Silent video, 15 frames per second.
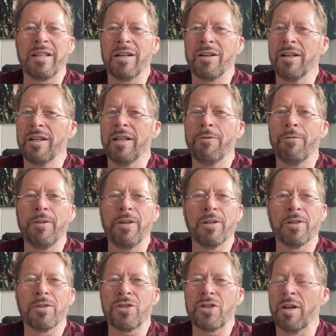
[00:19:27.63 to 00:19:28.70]
They're in the
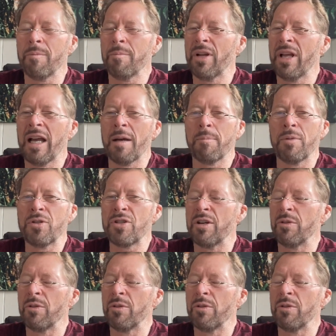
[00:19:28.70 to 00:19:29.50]
field, something happens,